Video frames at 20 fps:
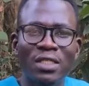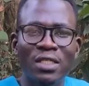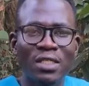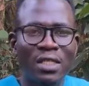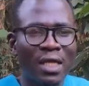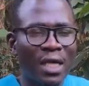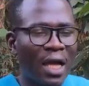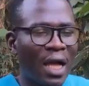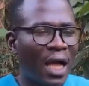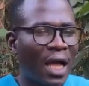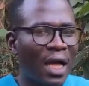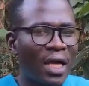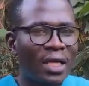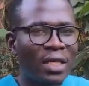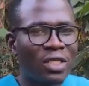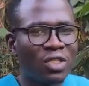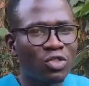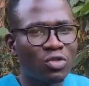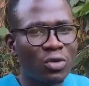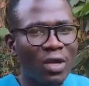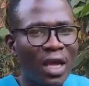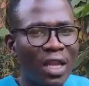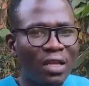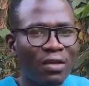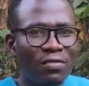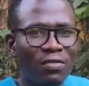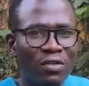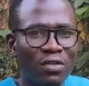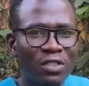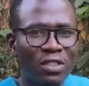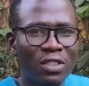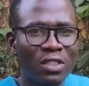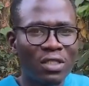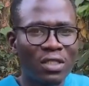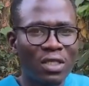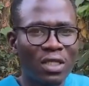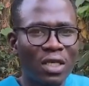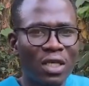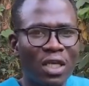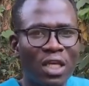the high sugar levels
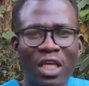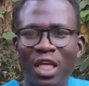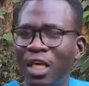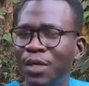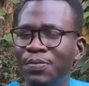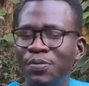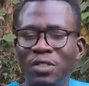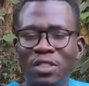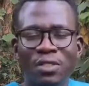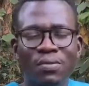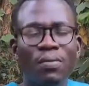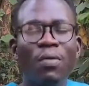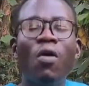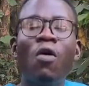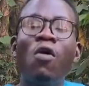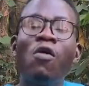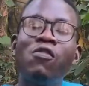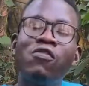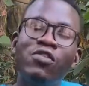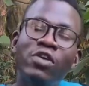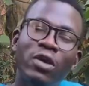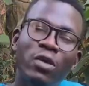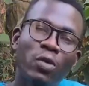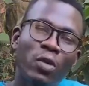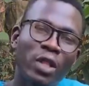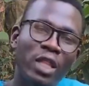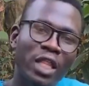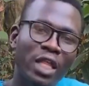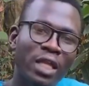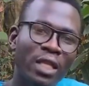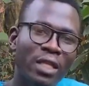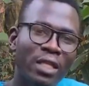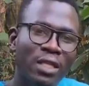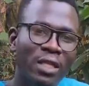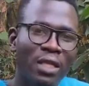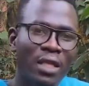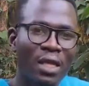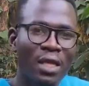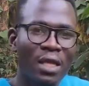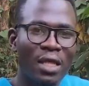keeps moving within
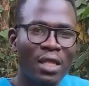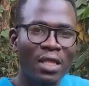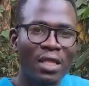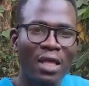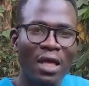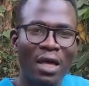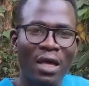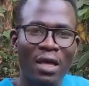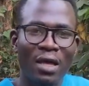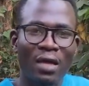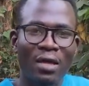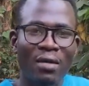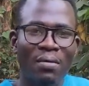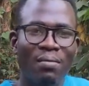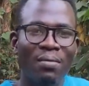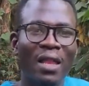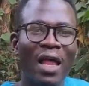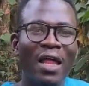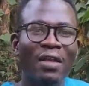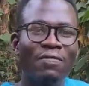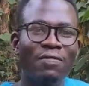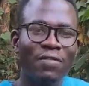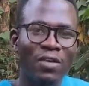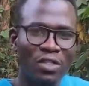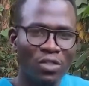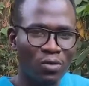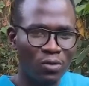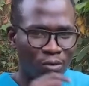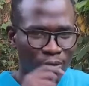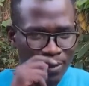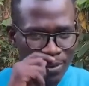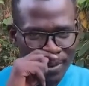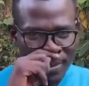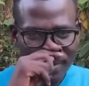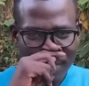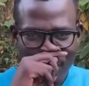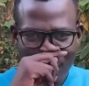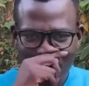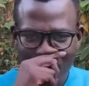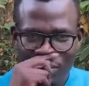the blood vessels.
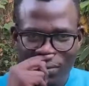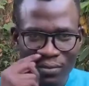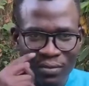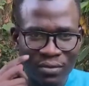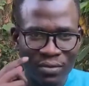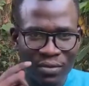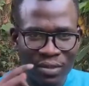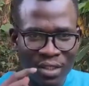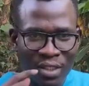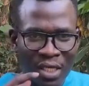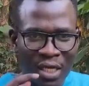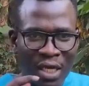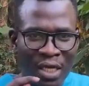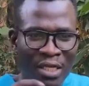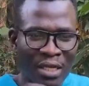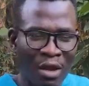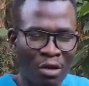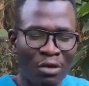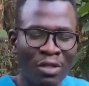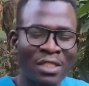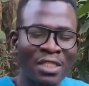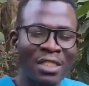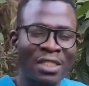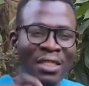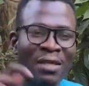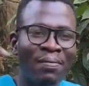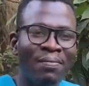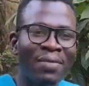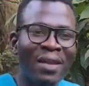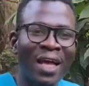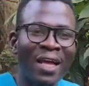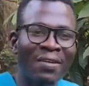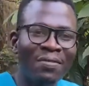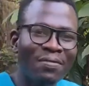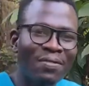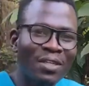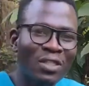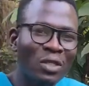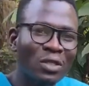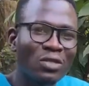Now, it's the blood
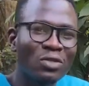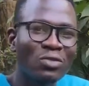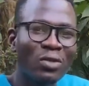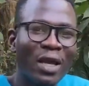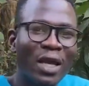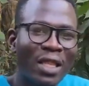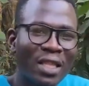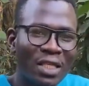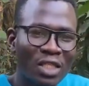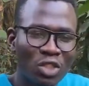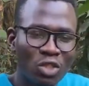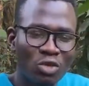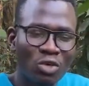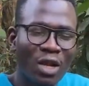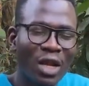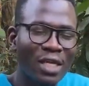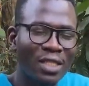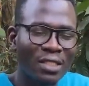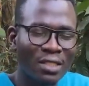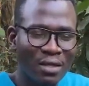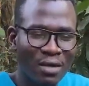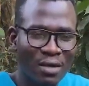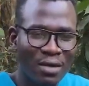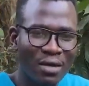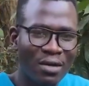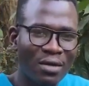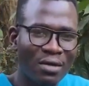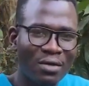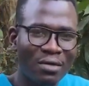vessels where the sugars are